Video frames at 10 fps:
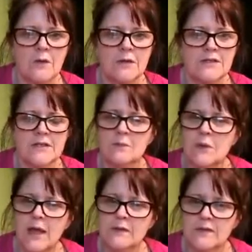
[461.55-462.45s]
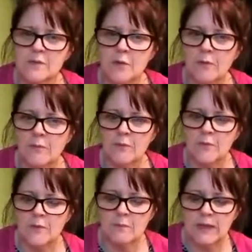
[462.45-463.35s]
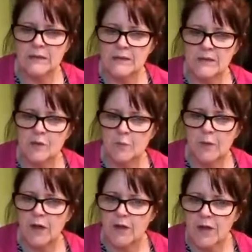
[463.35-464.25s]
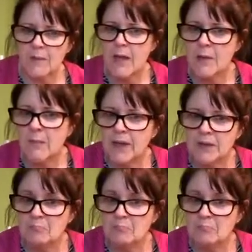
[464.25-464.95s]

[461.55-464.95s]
Has anyone else had a problem with a bean soup burning, maybe?